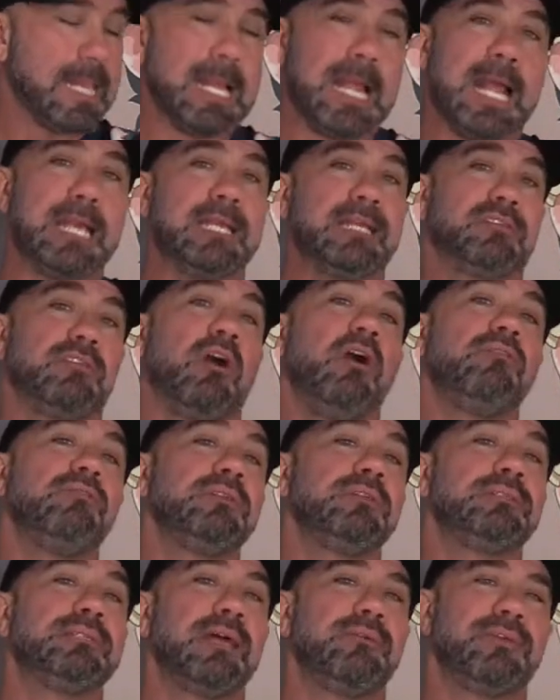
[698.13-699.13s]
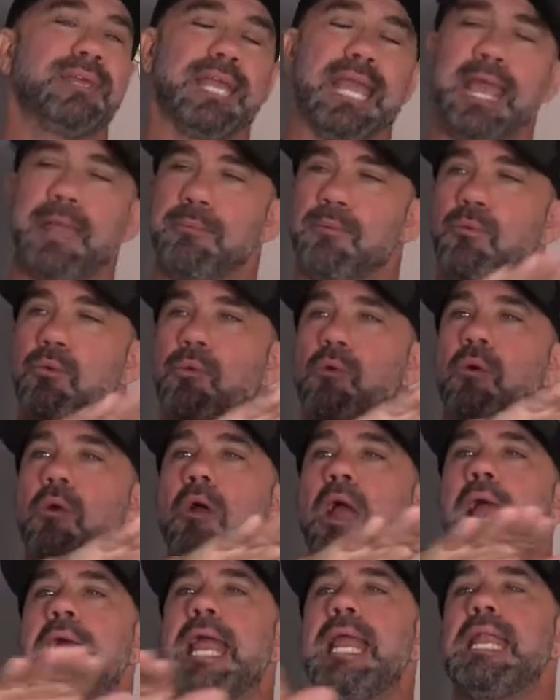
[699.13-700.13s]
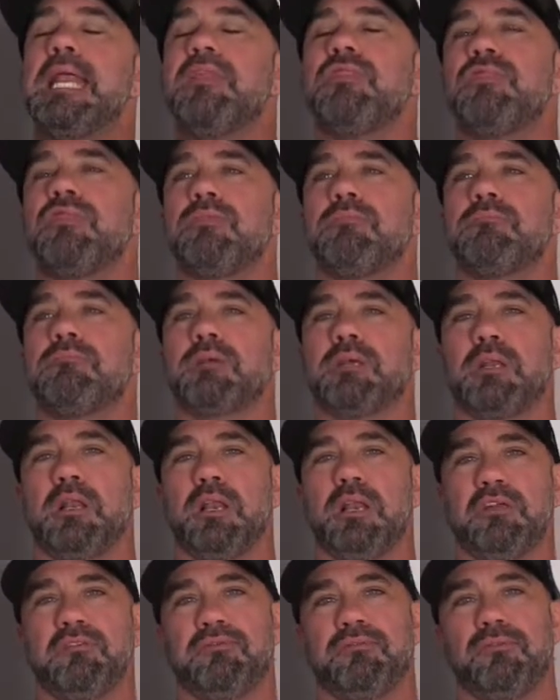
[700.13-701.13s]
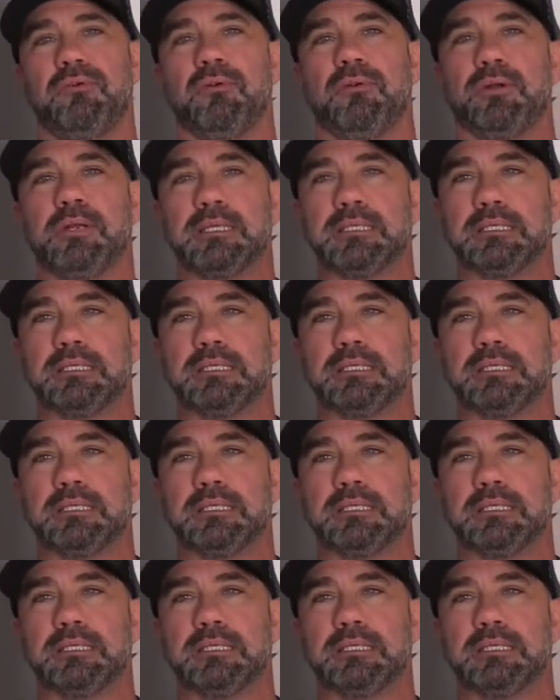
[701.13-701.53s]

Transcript: And the Dolphins have a game right in the middle at 4